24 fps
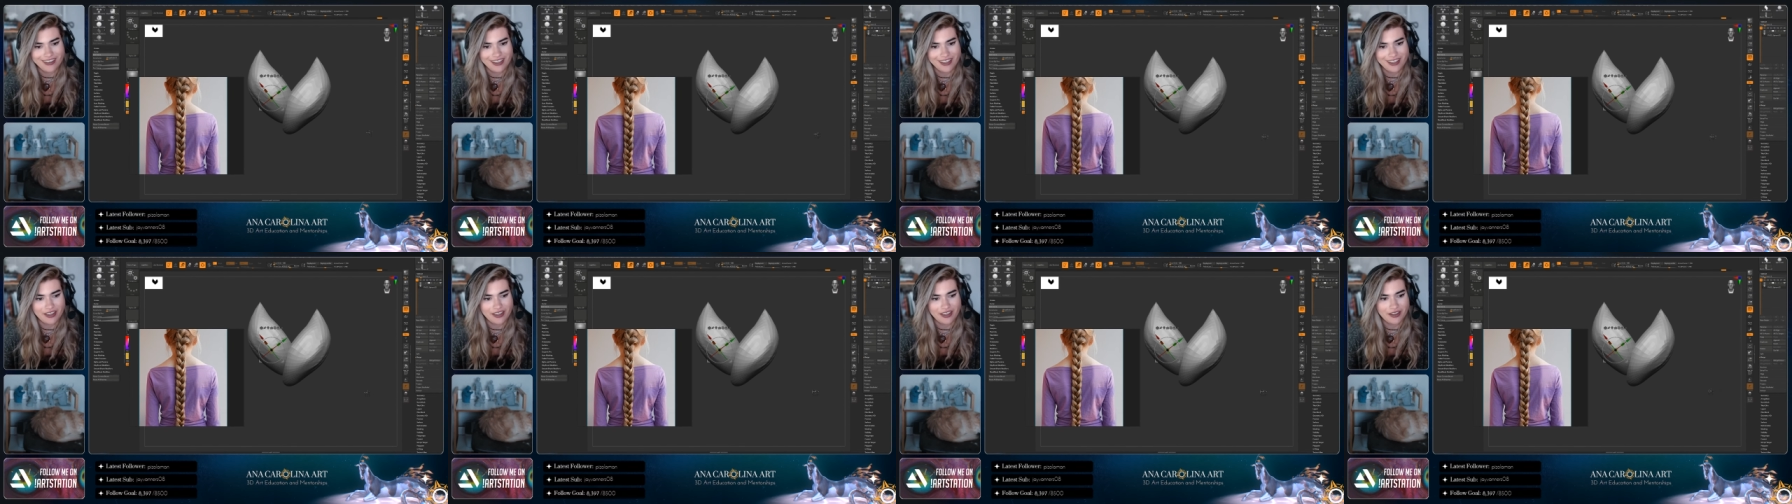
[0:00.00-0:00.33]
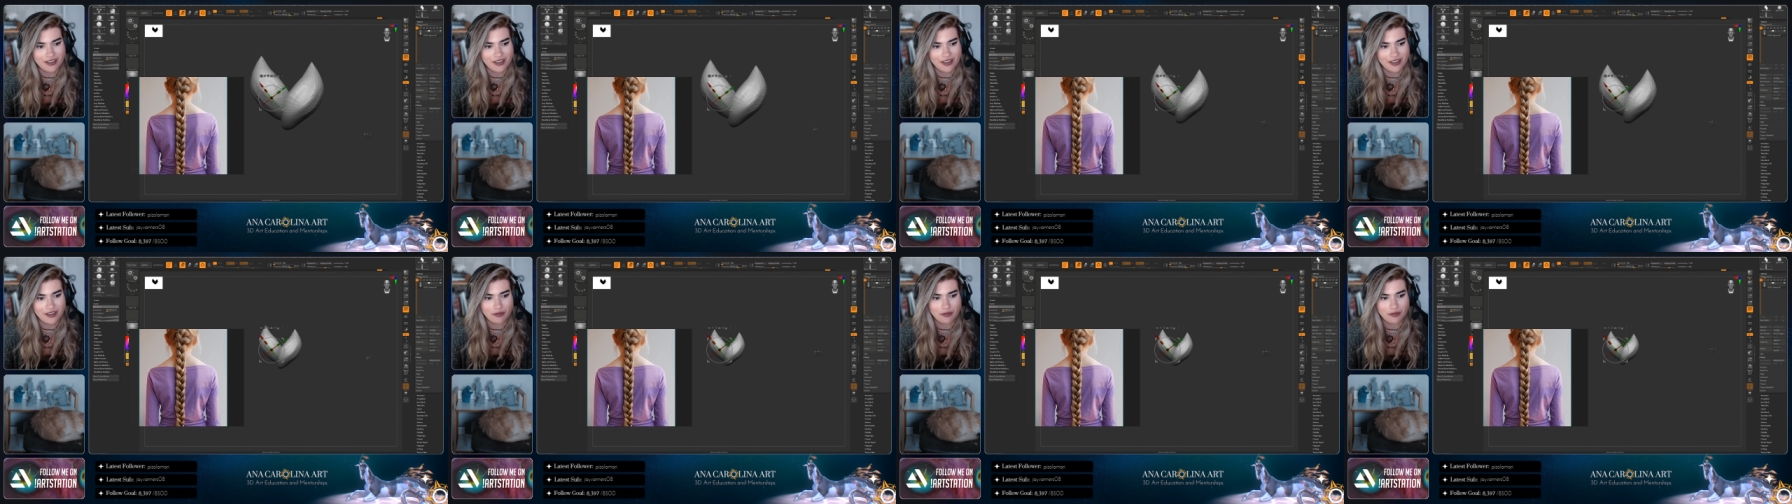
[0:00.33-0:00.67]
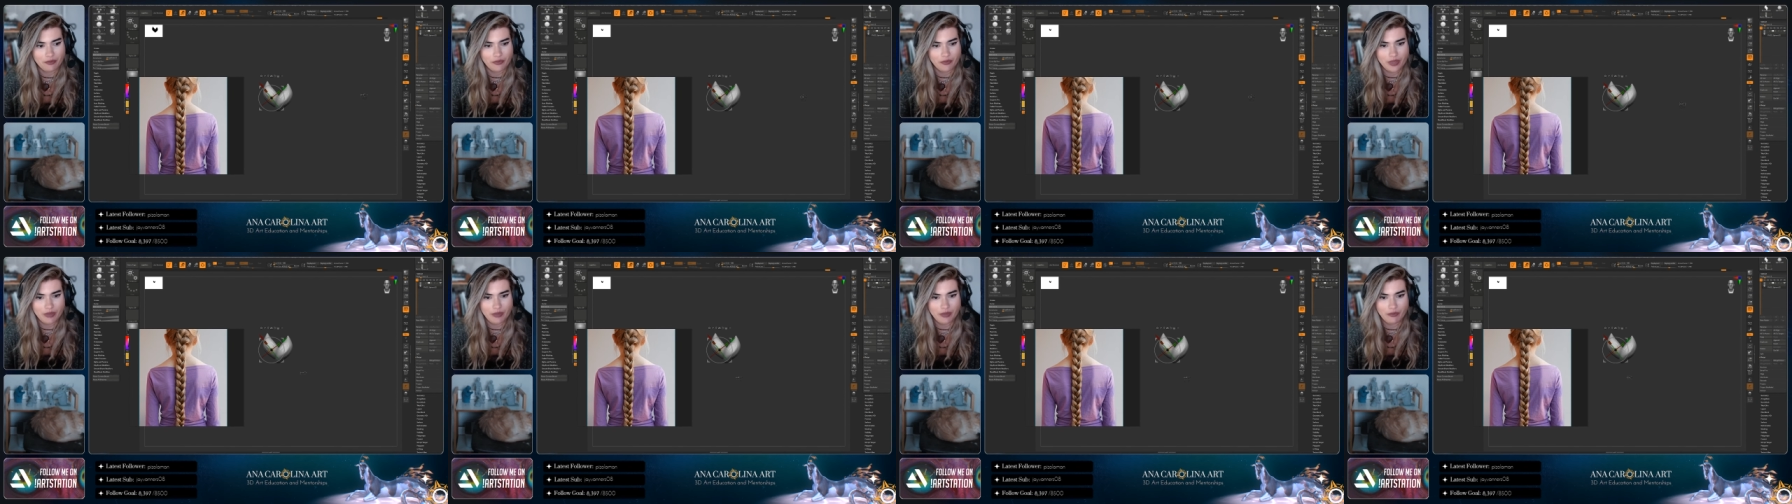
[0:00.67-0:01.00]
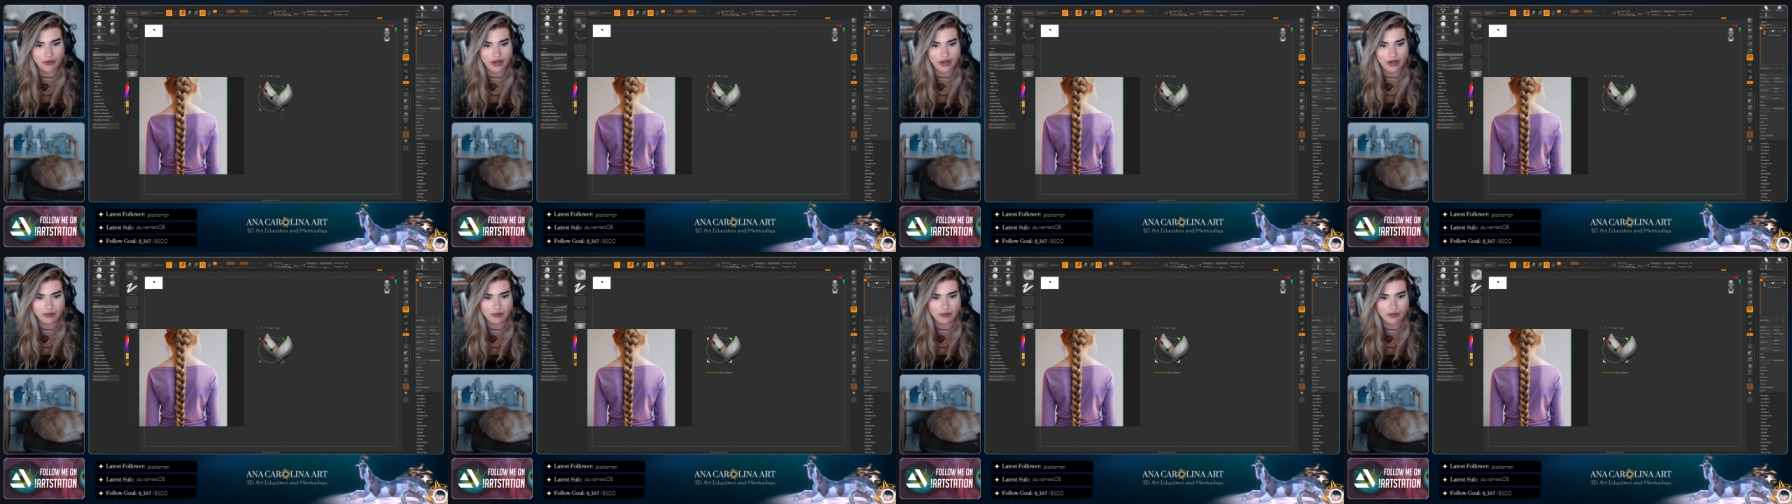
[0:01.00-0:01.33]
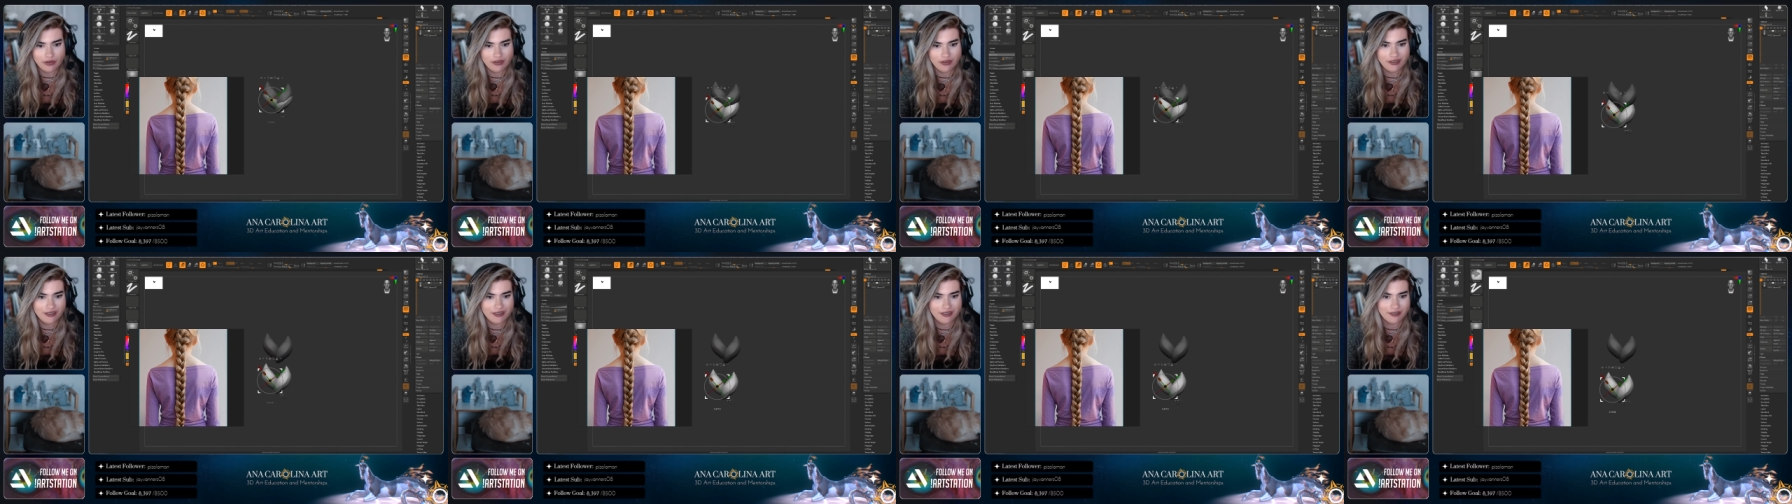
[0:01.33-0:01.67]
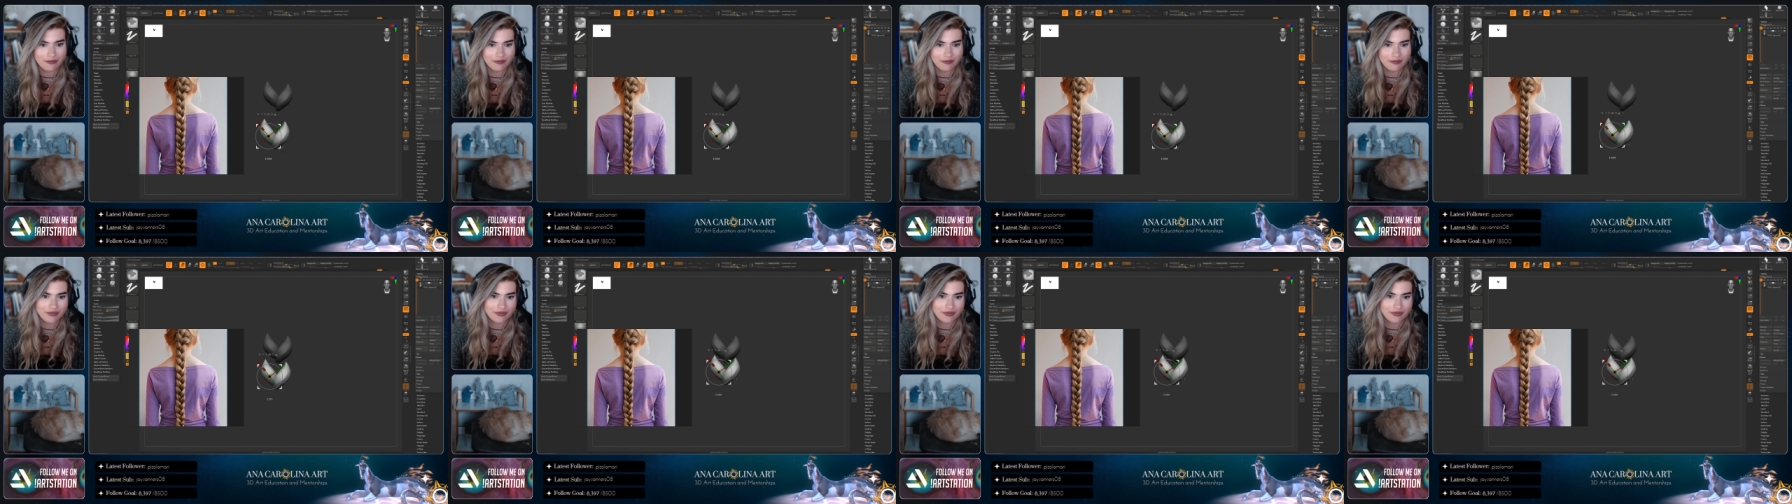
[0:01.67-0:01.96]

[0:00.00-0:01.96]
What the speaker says: it could be braidable,